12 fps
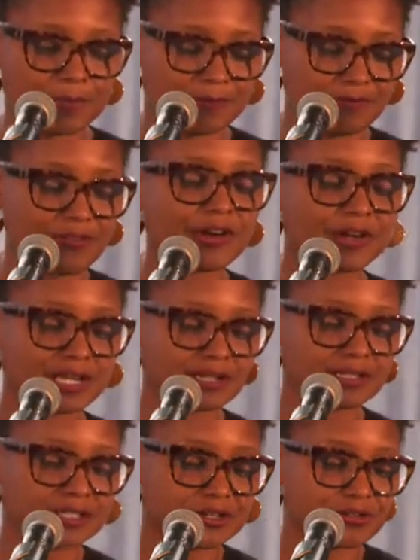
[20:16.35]
very
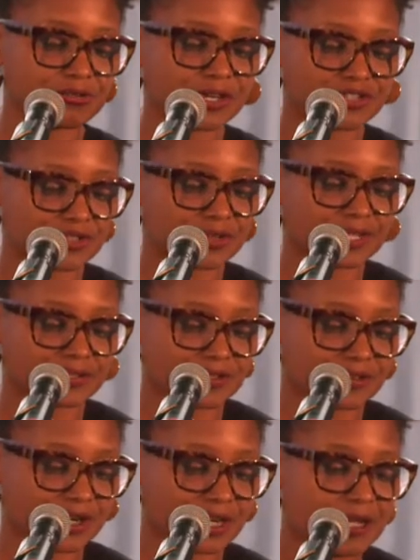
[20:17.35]
clear racial
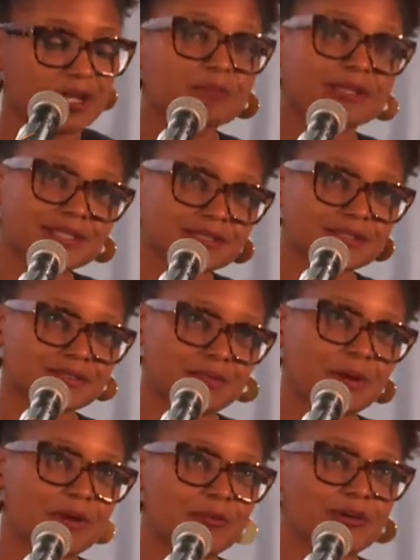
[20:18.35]
history. But this is a
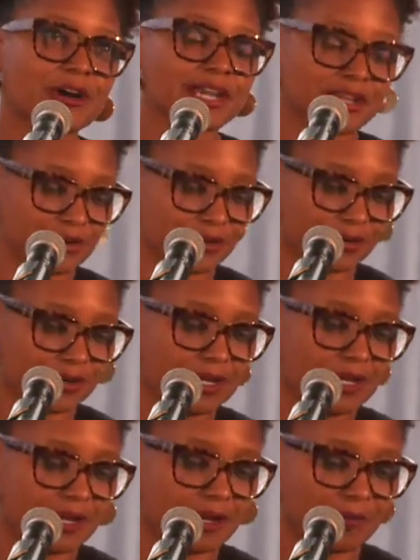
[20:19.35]
poem where I hear
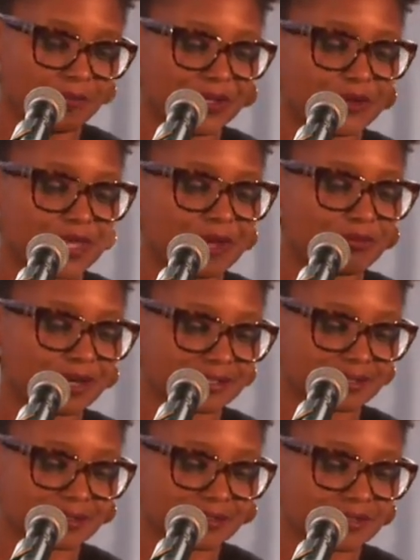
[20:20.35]
that
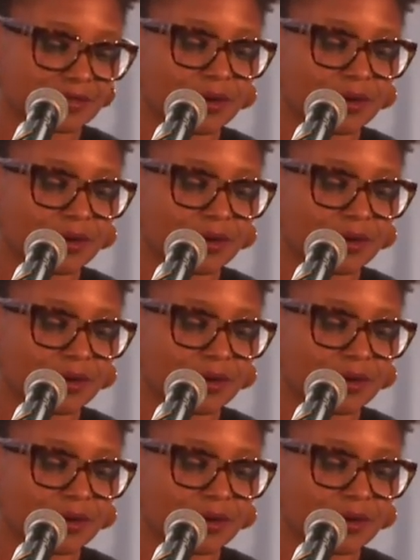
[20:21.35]
presence as